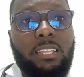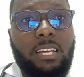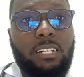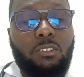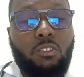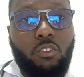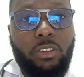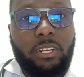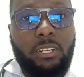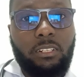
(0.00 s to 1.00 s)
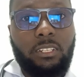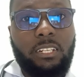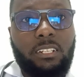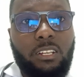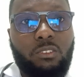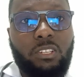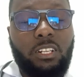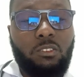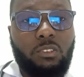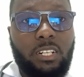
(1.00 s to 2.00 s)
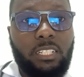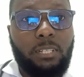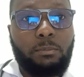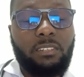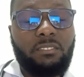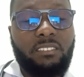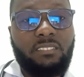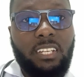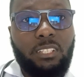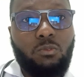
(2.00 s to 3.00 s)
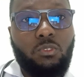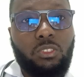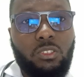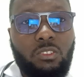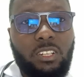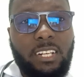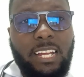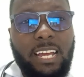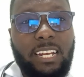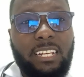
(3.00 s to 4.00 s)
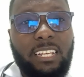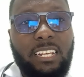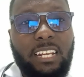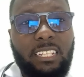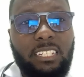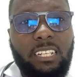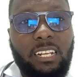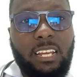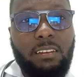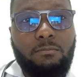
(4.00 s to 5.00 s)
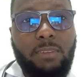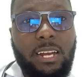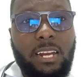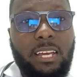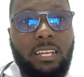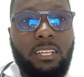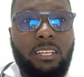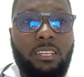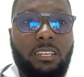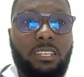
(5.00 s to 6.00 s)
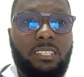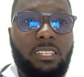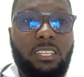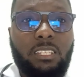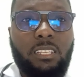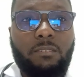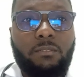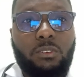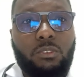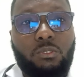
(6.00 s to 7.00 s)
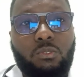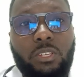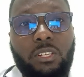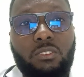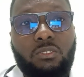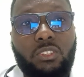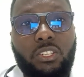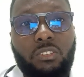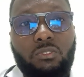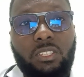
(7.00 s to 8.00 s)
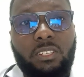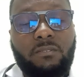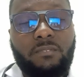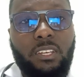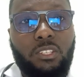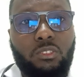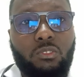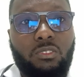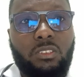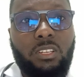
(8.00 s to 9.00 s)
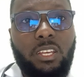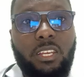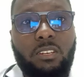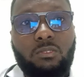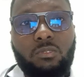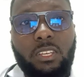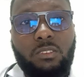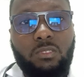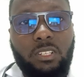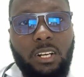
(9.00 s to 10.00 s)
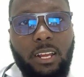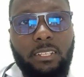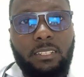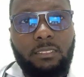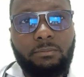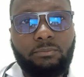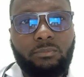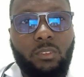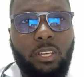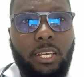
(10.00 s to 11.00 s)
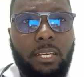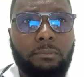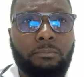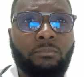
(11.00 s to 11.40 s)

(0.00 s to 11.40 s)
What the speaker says: that coil, intrauterine contraceptive device, was not done in a sterile manner, it's easier for you to introduce infection into the uterus. Okay.